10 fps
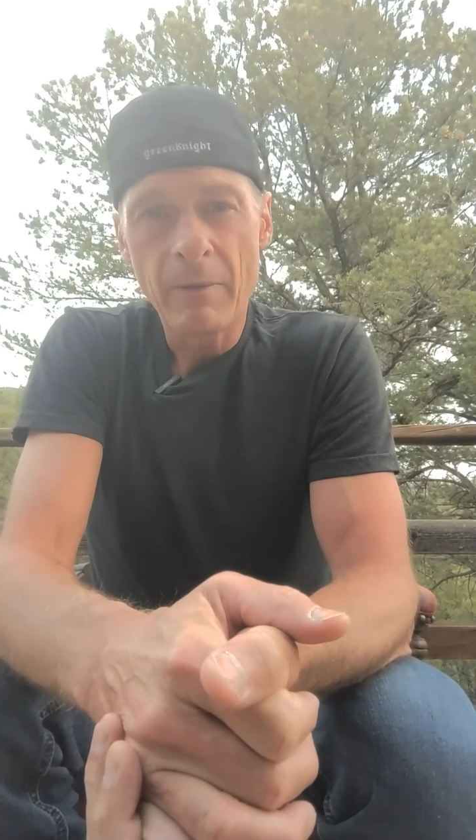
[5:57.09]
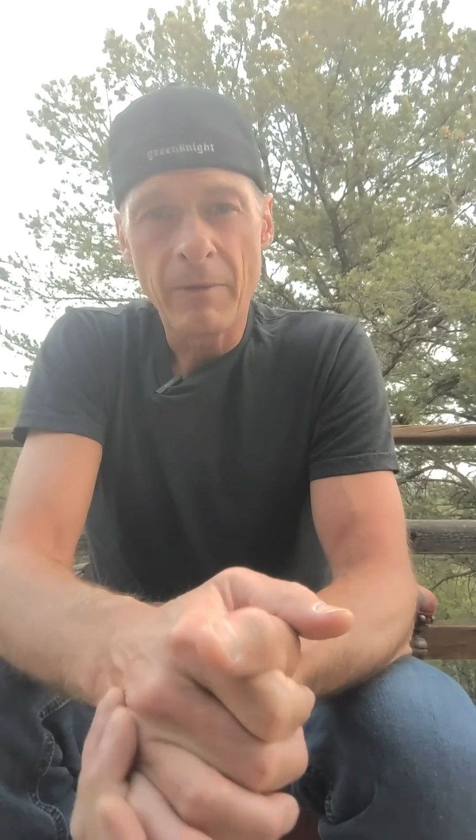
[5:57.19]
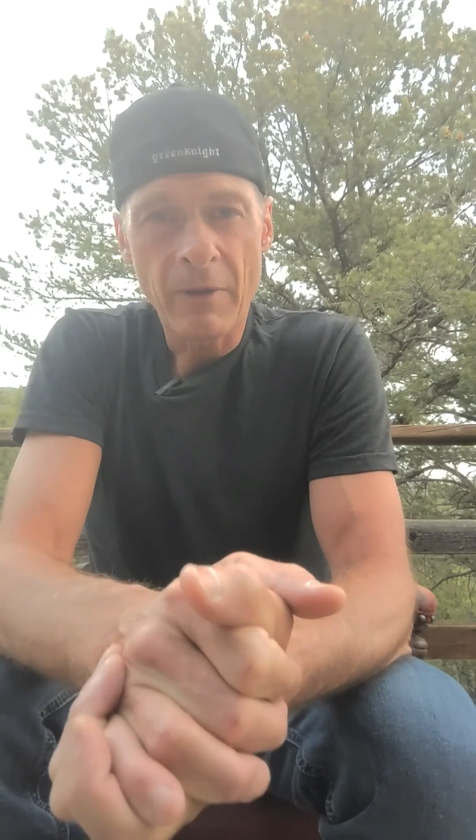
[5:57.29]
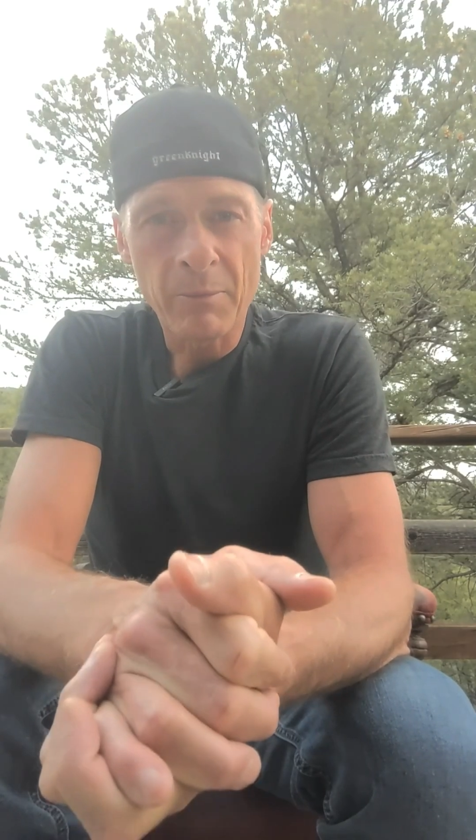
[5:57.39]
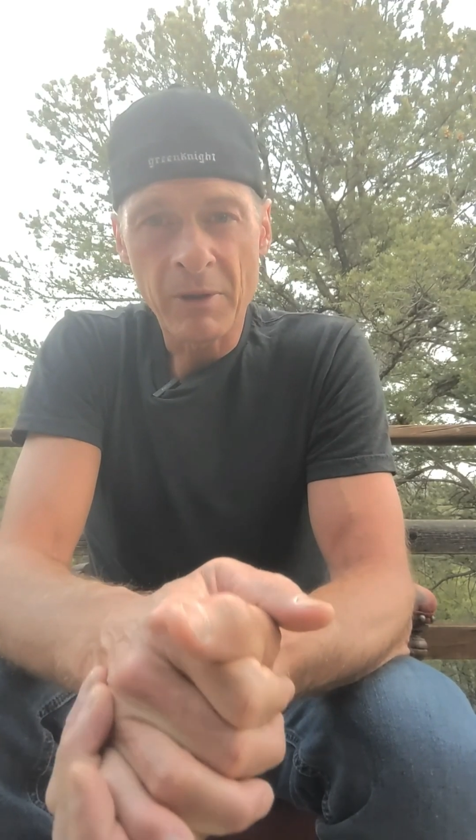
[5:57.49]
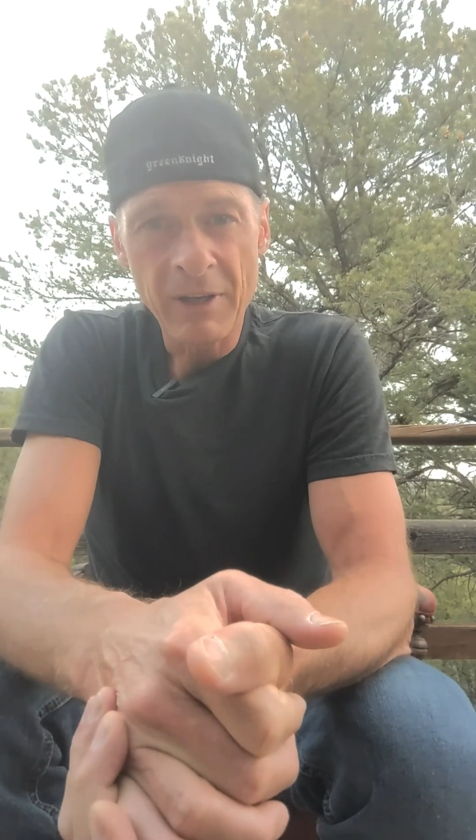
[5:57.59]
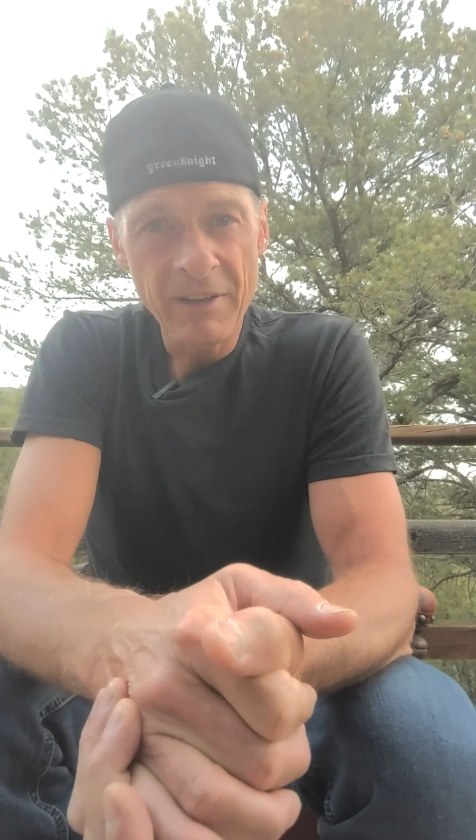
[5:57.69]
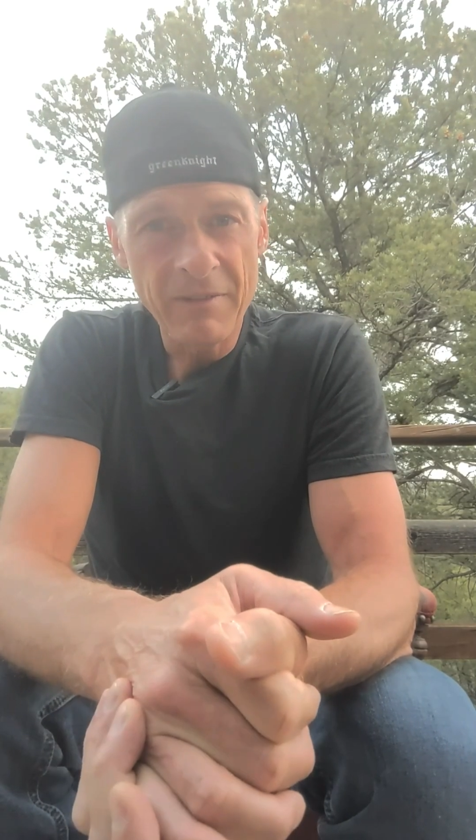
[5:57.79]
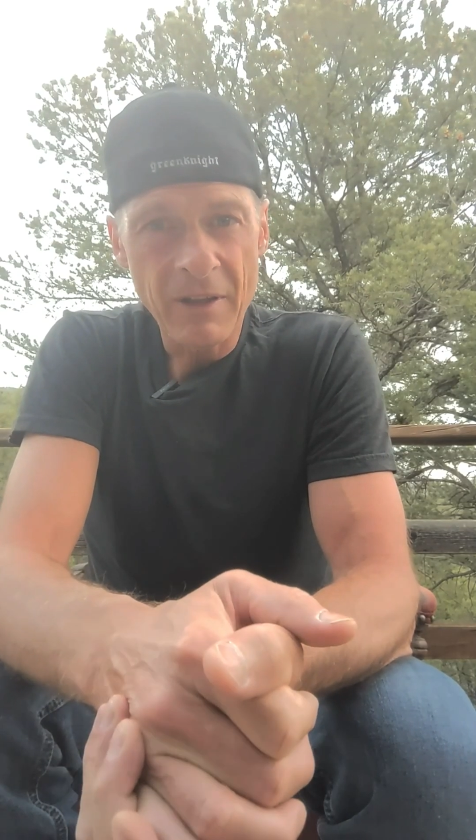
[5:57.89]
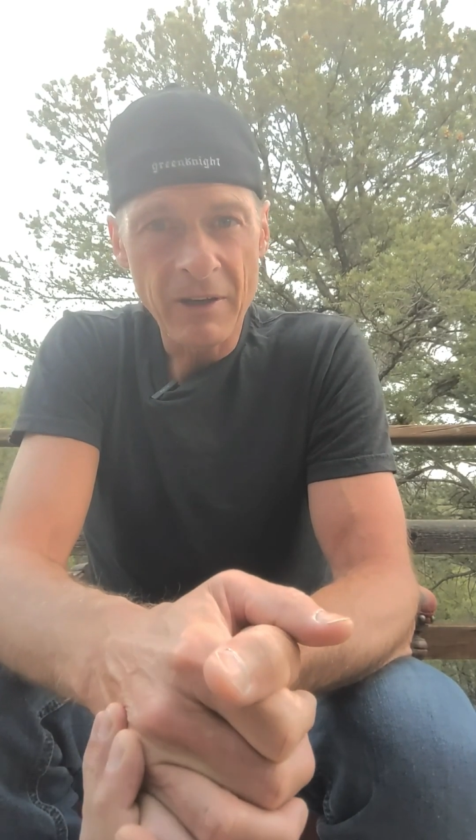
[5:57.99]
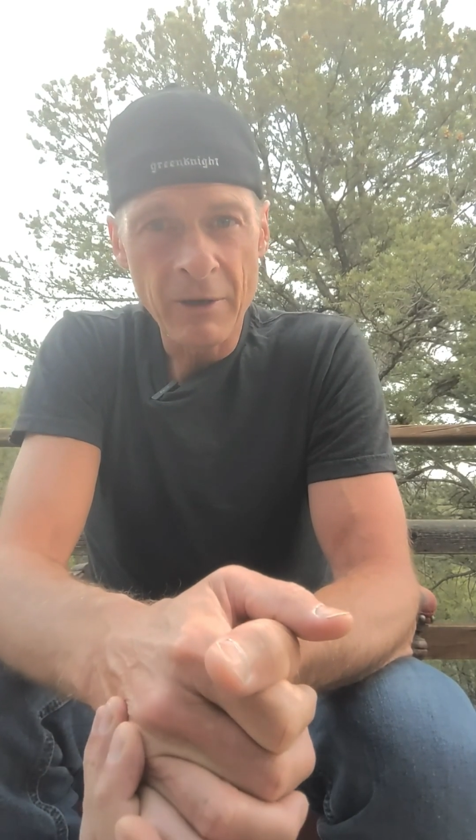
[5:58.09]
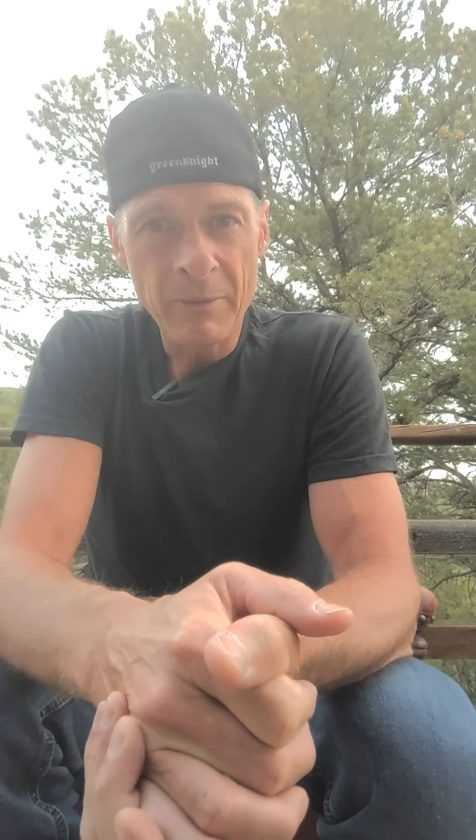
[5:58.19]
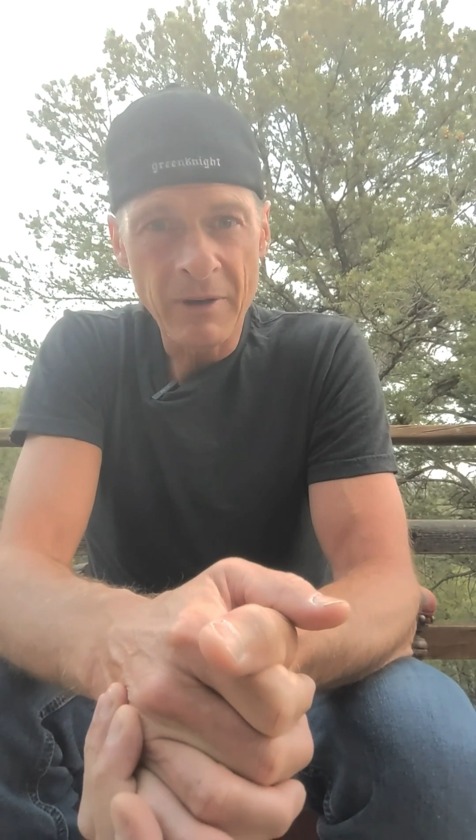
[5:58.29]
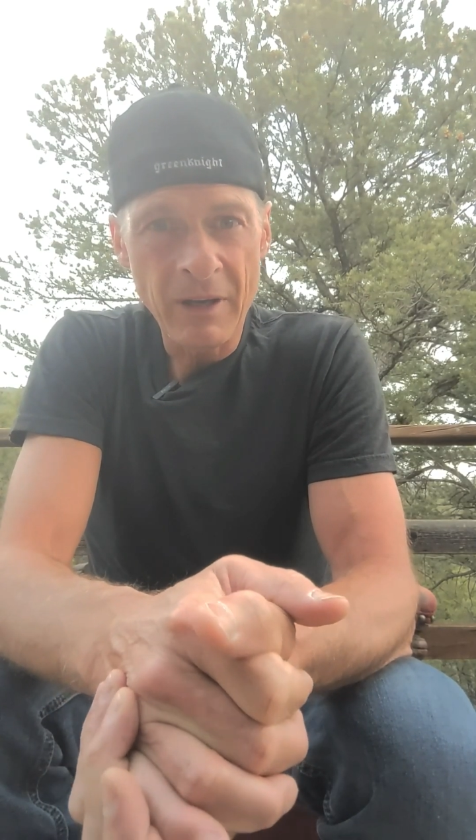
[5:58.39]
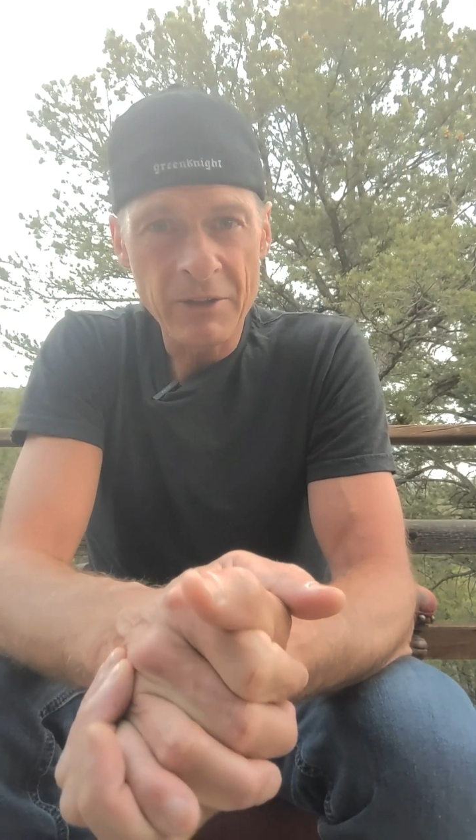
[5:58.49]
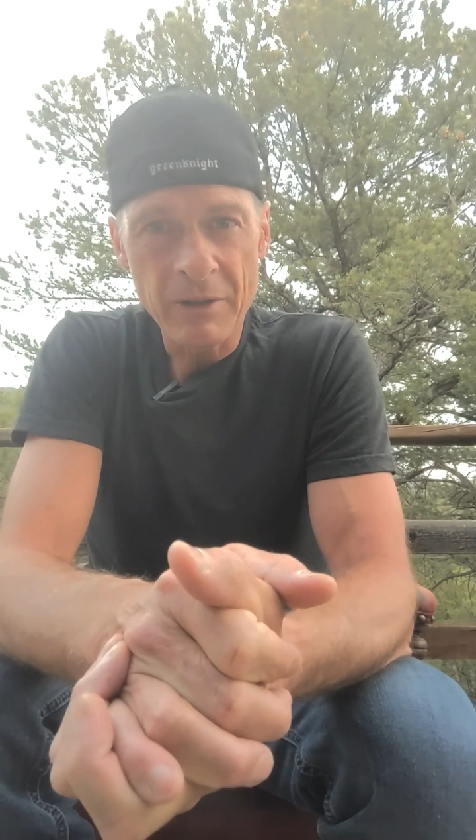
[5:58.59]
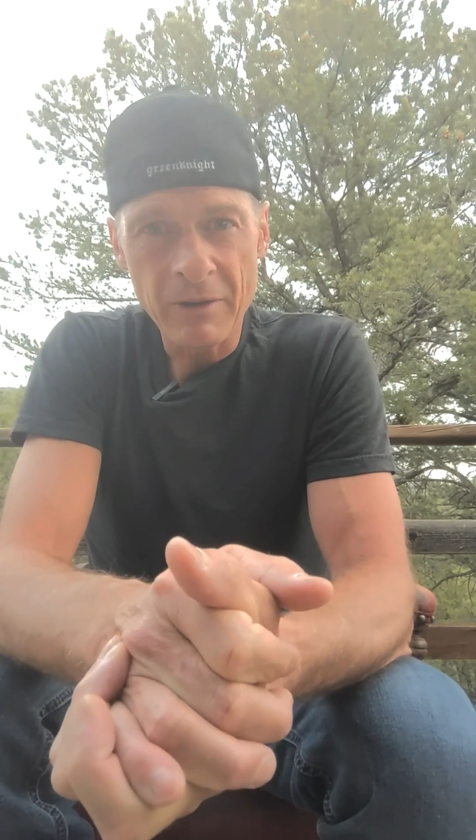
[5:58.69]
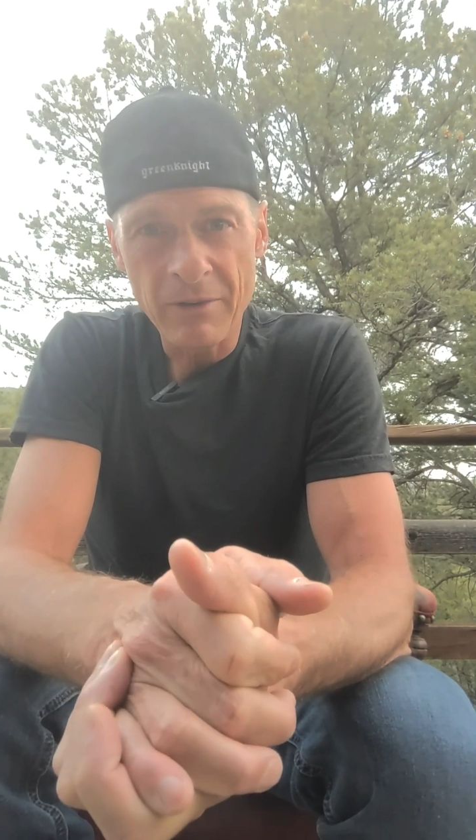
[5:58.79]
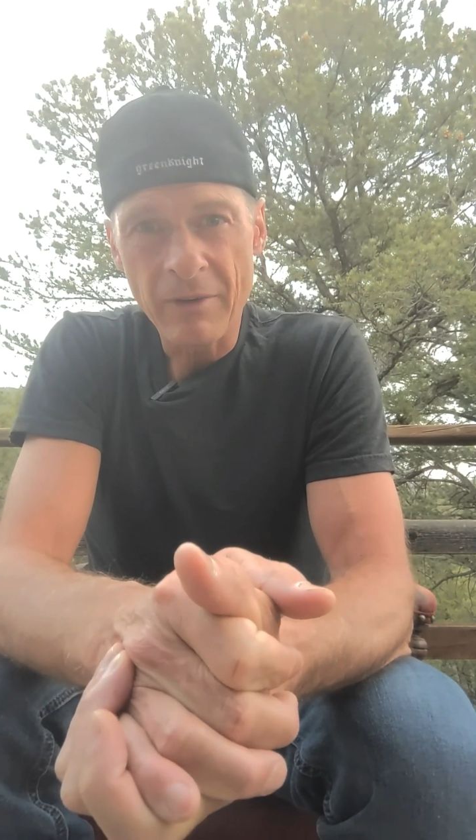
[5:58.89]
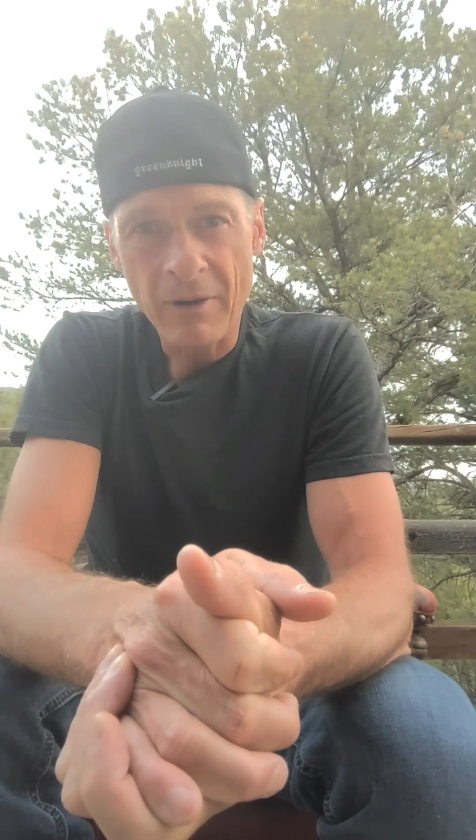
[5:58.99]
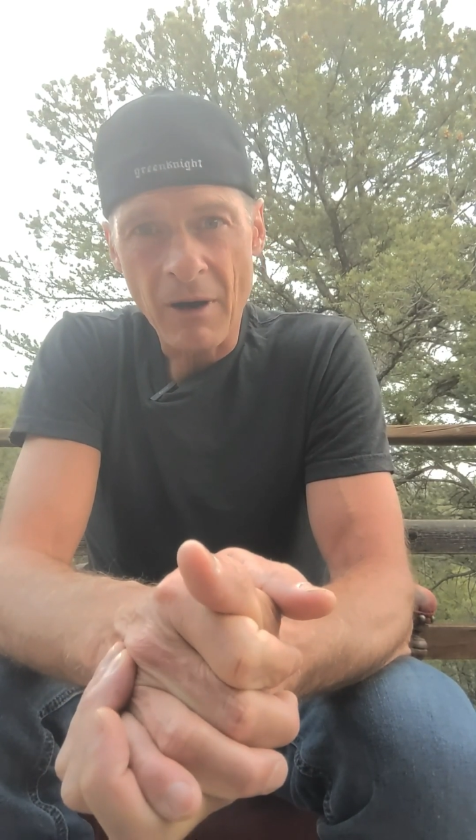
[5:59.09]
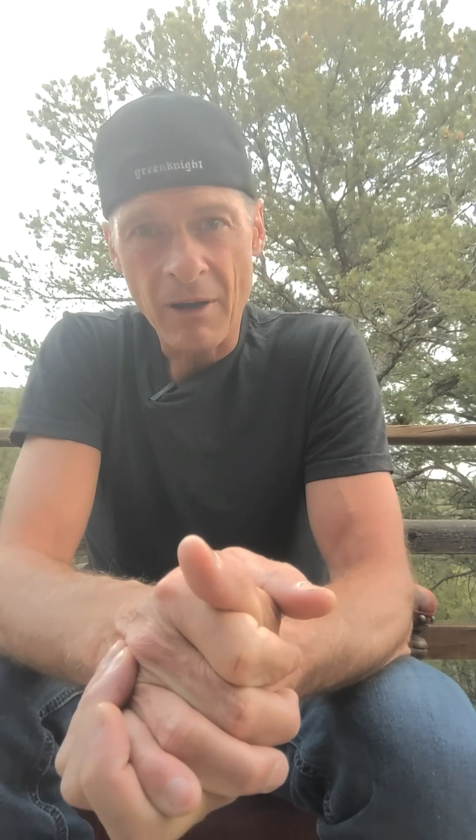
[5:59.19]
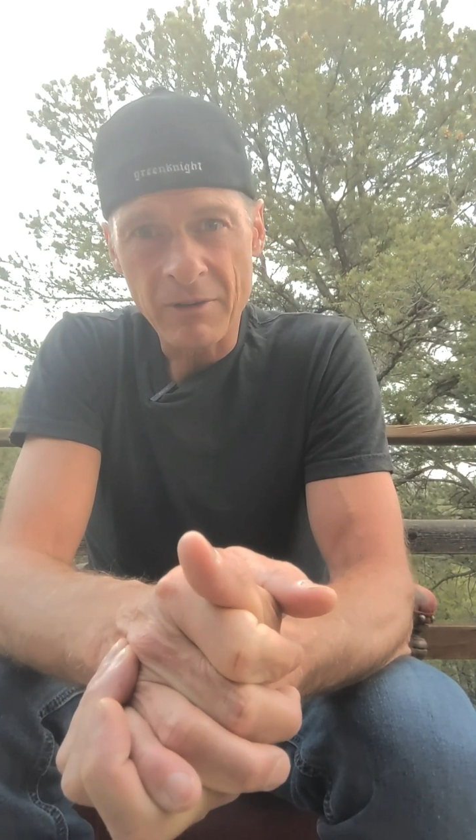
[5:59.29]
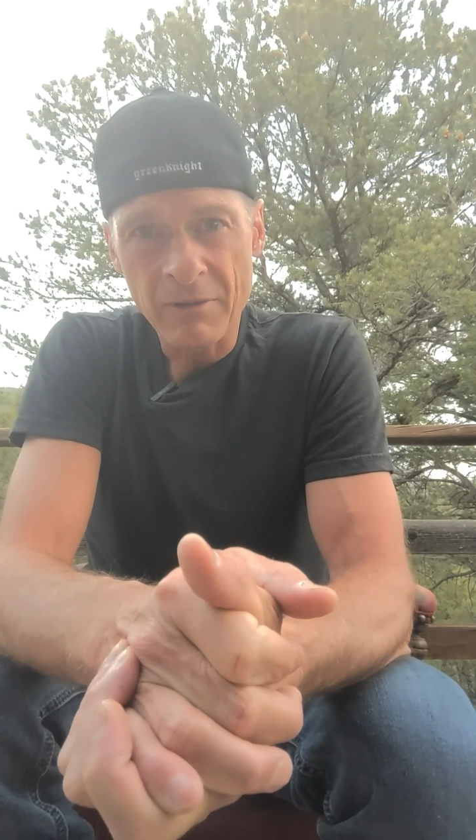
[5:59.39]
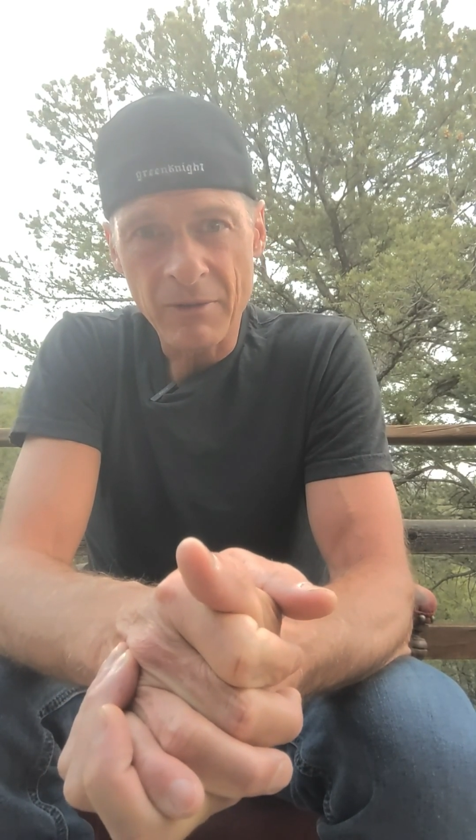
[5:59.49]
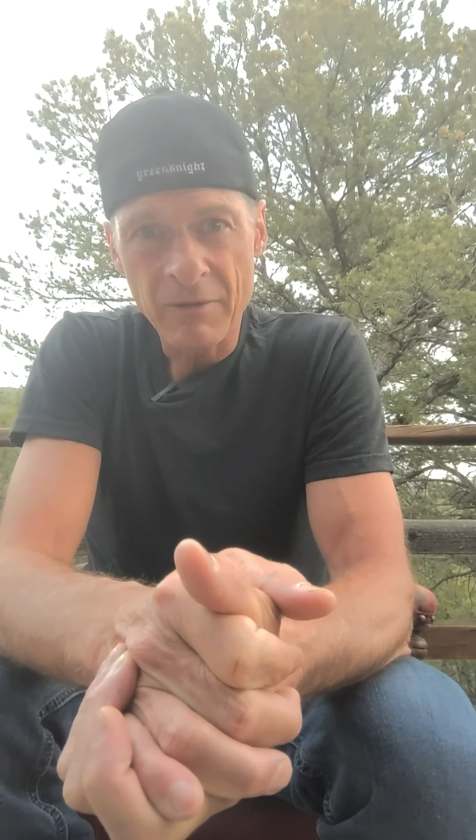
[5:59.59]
The belief that human nature is the cause of